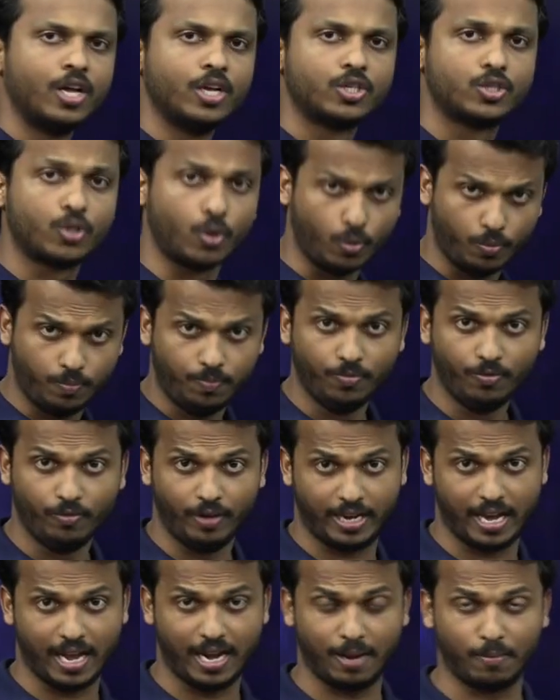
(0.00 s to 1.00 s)
So
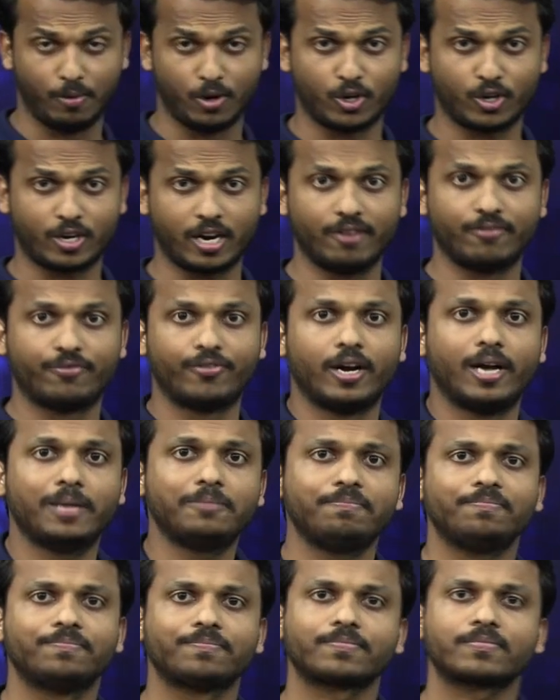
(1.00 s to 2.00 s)
we can able to
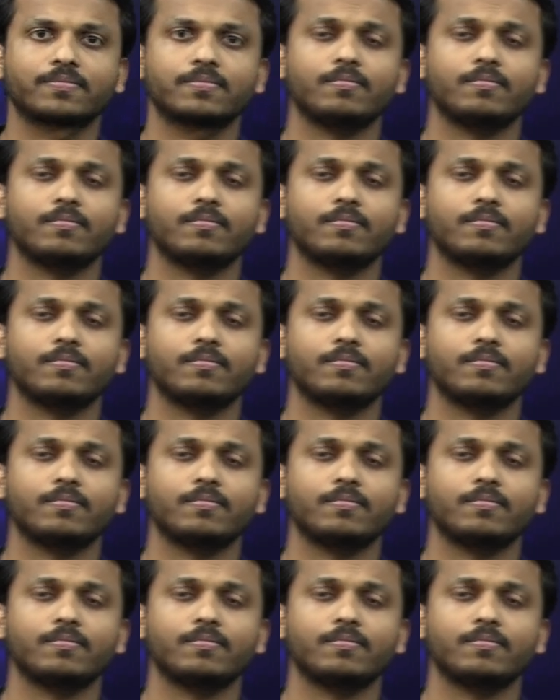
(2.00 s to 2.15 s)
confirm